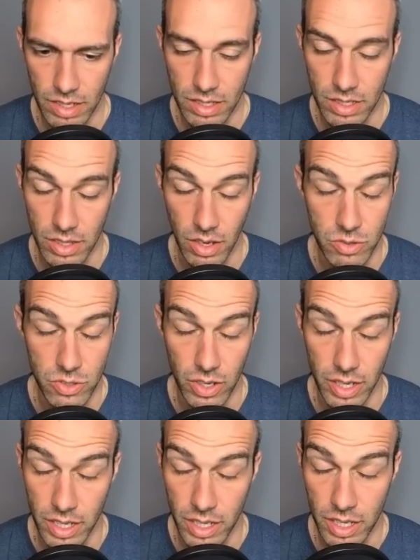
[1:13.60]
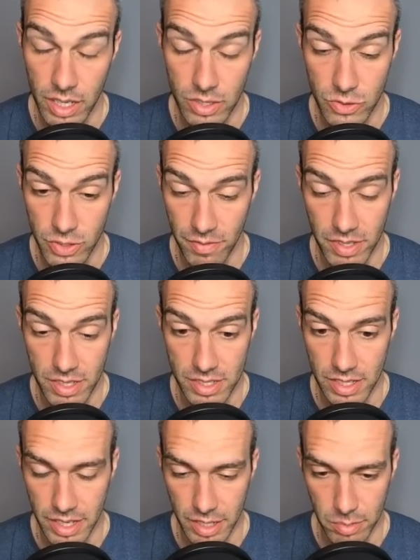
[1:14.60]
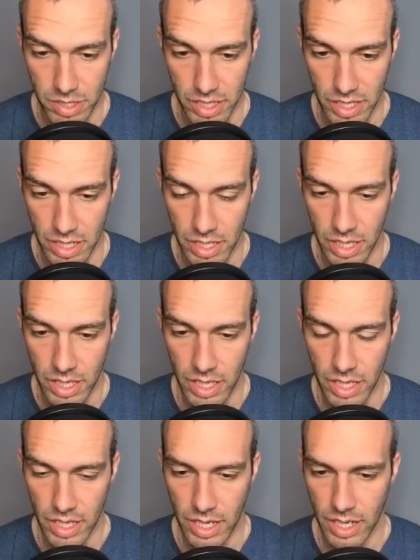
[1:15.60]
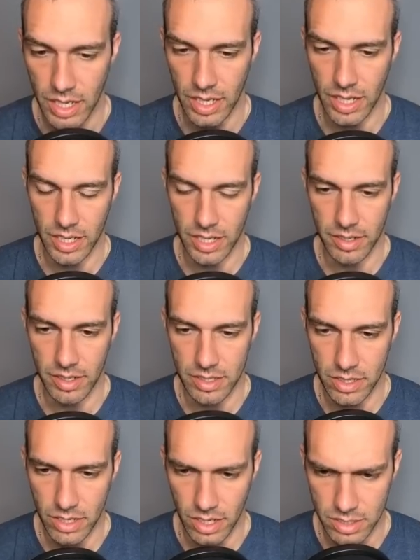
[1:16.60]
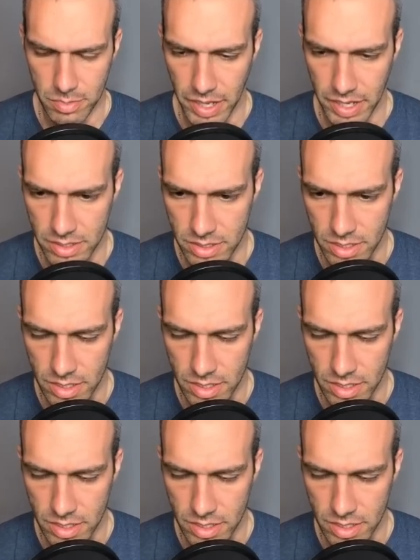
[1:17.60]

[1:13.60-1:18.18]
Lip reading: No, sorry. Scrafty is a terrible lead into Toxapex.